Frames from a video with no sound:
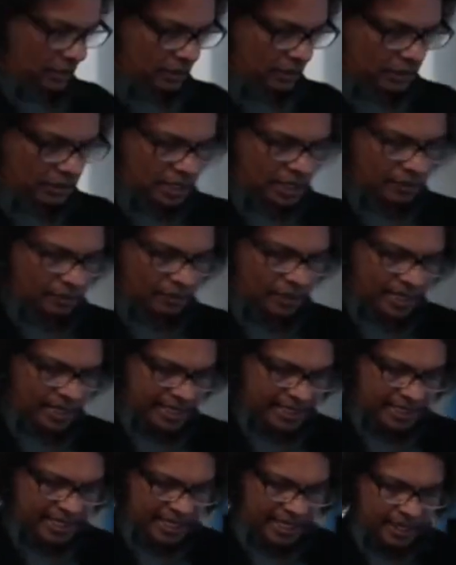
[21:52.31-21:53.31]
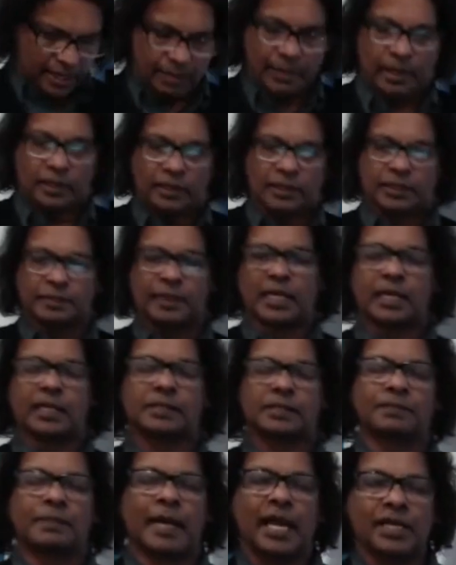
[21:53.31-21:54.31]
they really care about this because
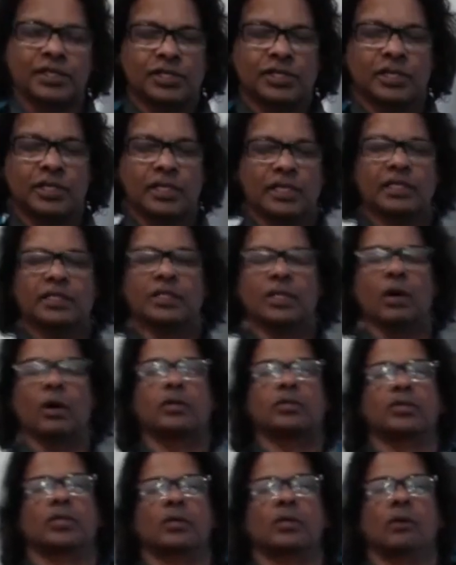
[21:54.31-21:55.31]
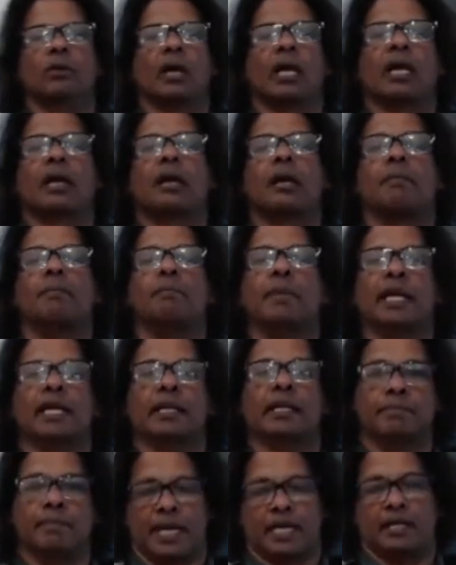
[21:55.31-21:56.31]
passion is also
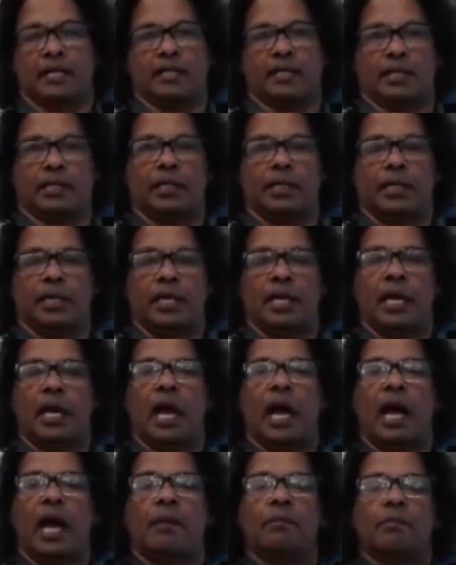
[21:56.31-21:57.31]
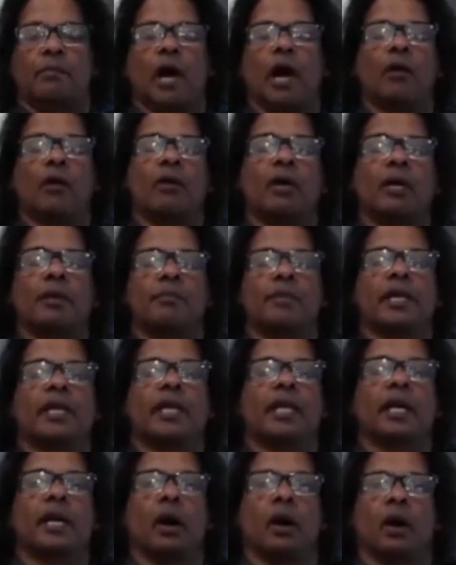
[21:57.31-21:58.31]
commitment. Um, how
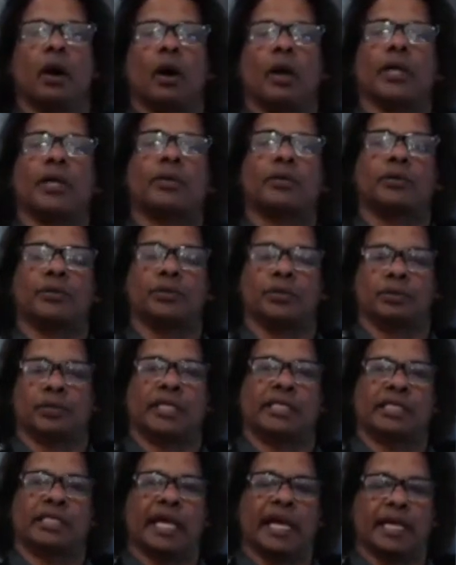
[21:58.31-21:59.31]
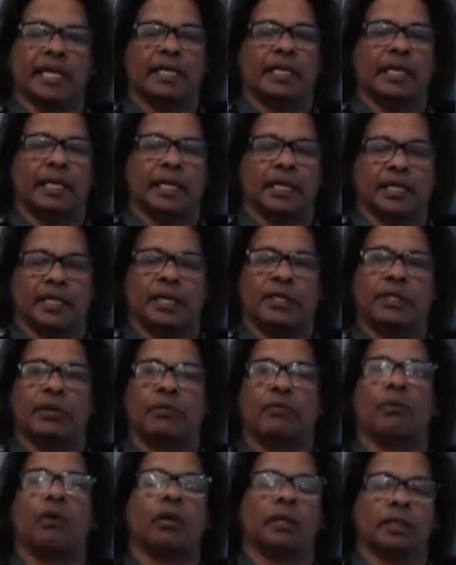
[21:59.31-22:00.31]
committed are you to this idea that
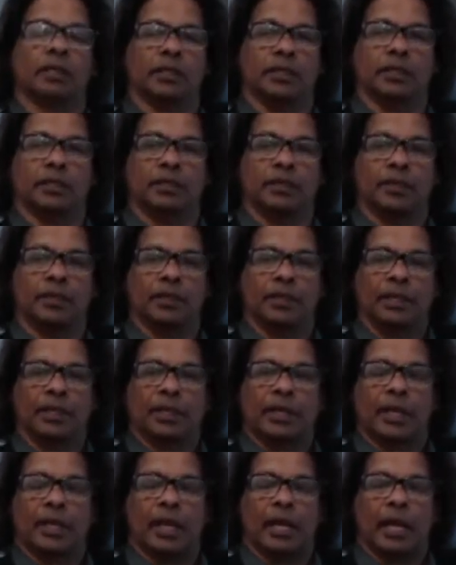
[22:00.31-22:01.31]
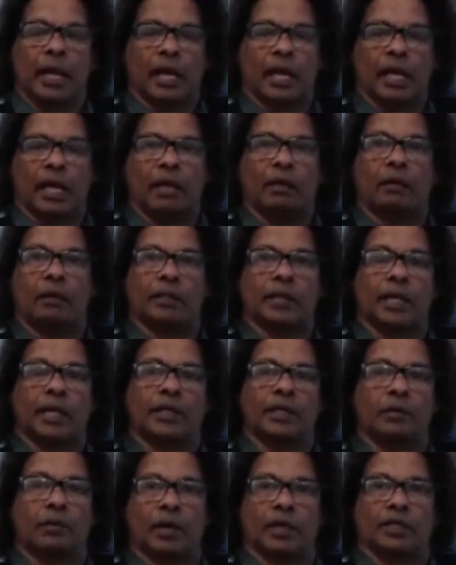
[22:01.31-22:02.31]
you want to uh, that
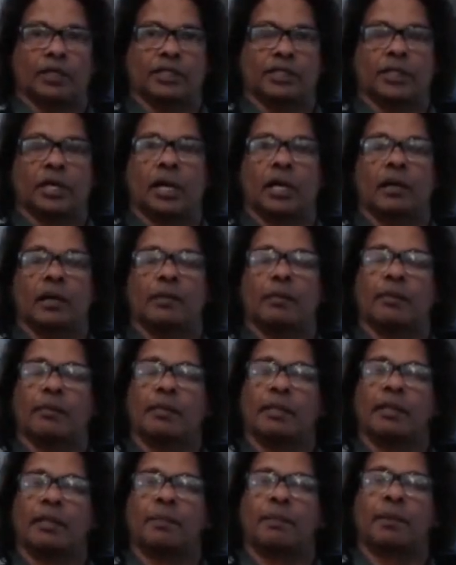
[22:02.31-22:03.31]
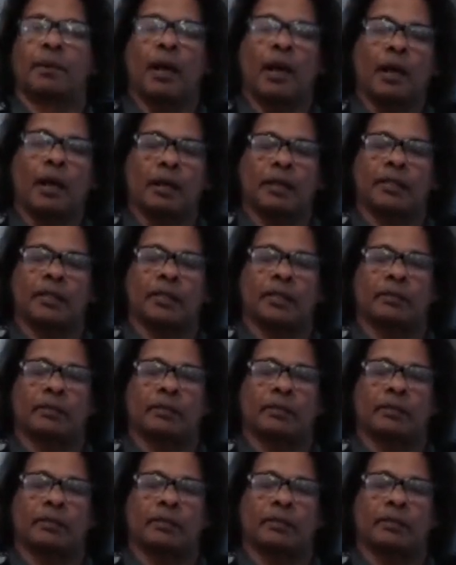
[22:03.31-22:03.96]
you want to start? The pro the